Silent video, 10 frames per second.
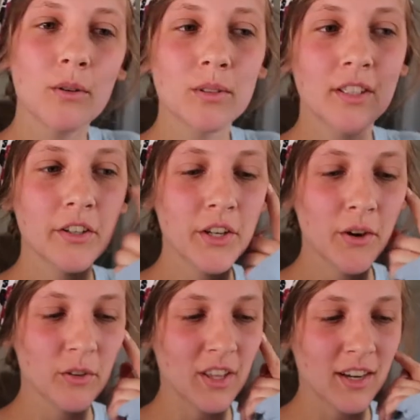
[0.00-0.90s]
So there you
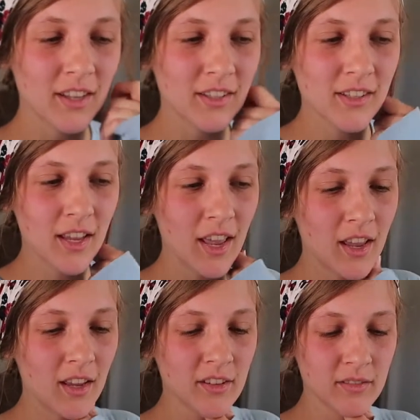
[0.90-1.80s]
go, that is
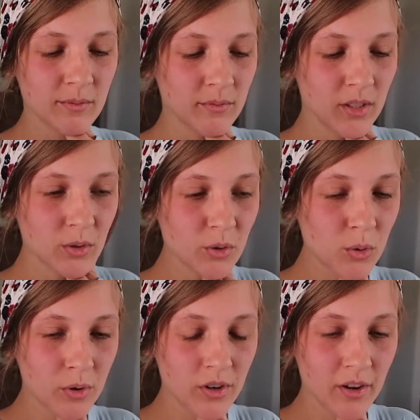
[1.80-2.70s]
a little
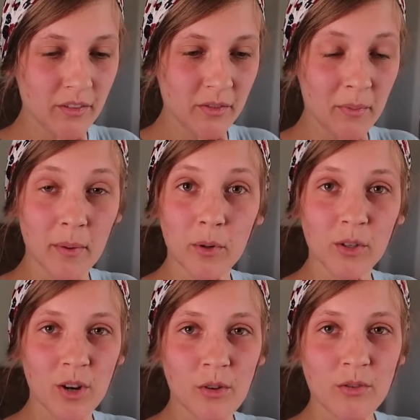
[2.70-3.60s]
tour of my
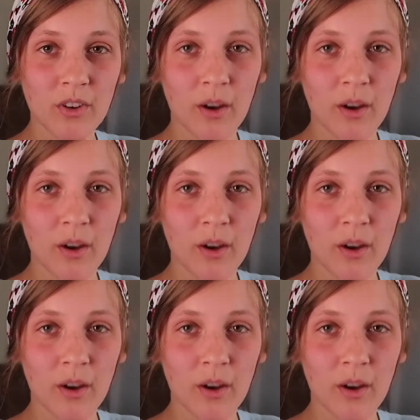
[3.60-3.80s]
bookshelf.